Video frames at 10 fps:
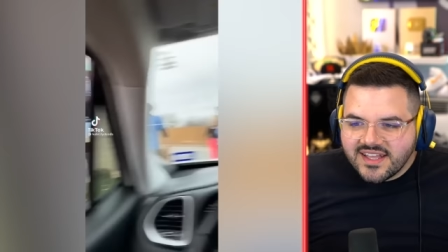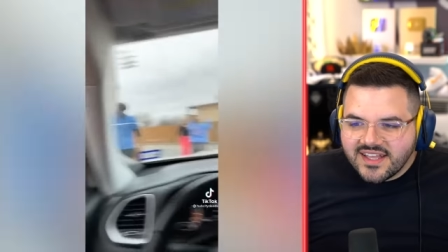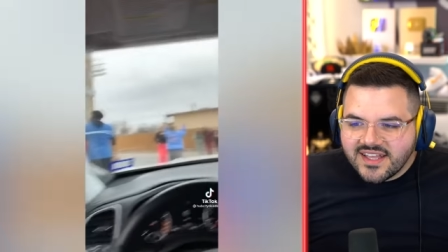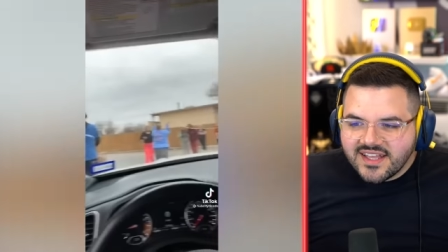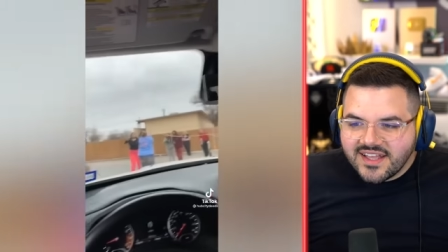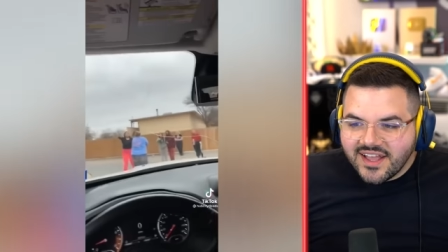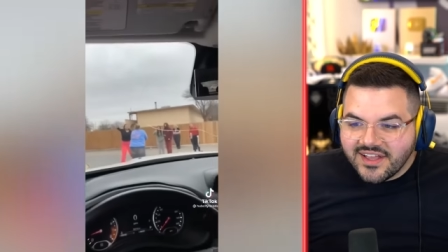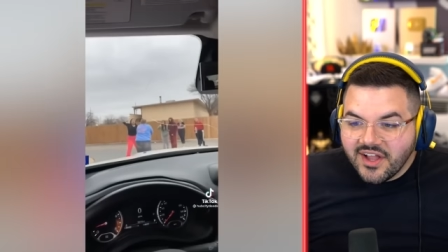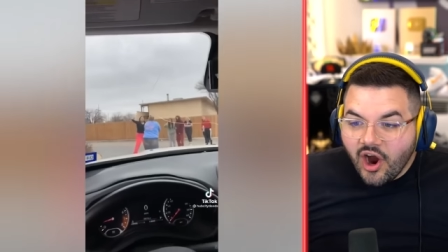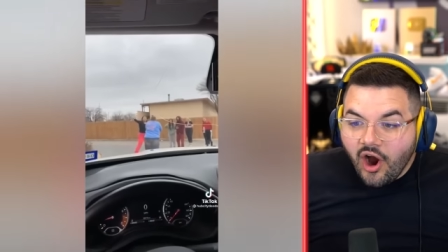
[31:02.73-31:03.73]

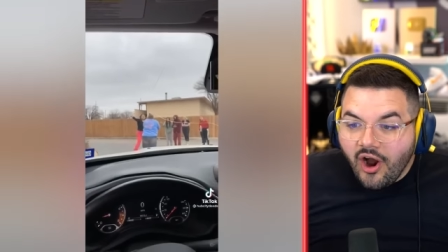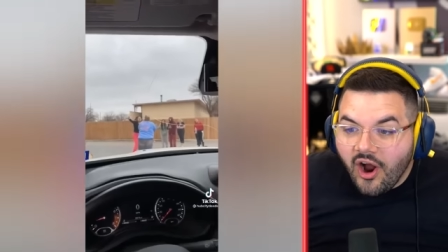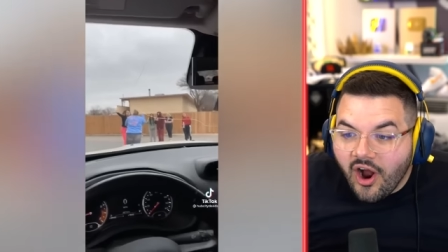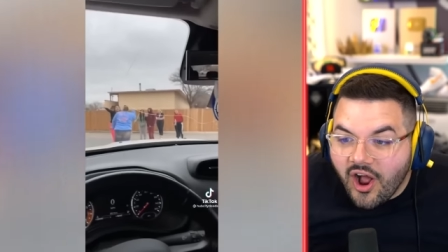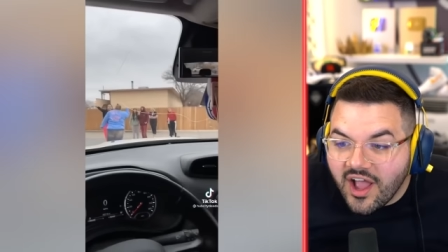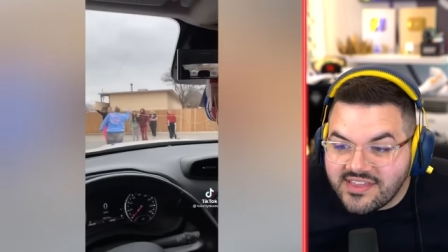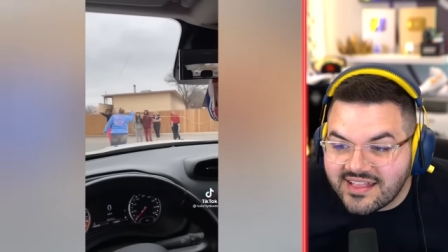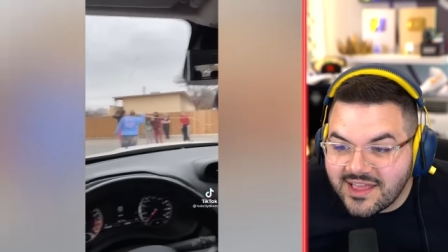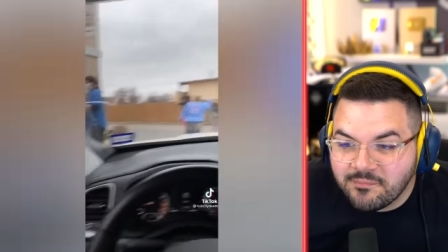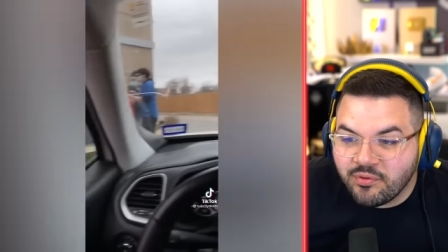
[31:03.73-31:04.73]
Uh, is that
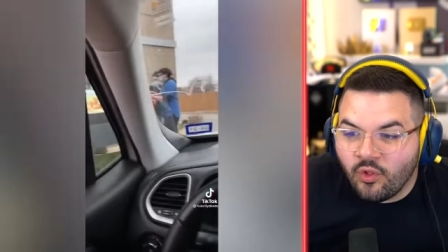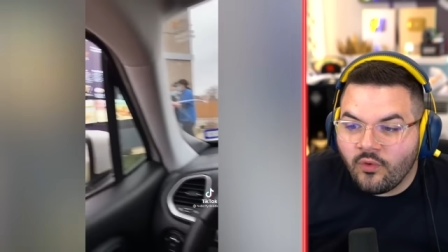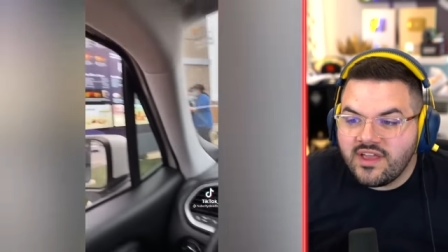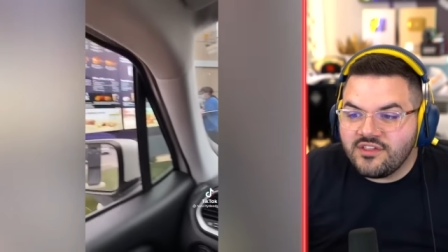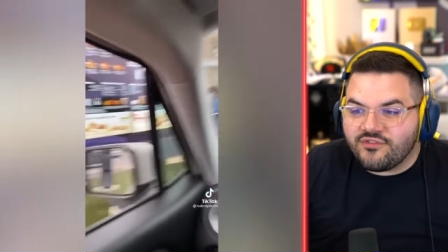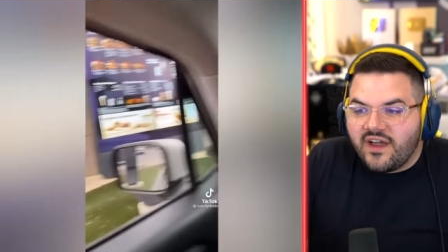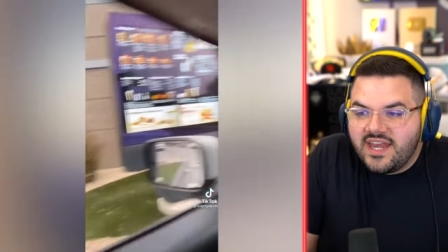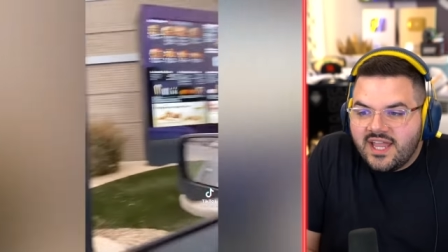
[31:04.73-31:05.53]
the employee? Buffalo,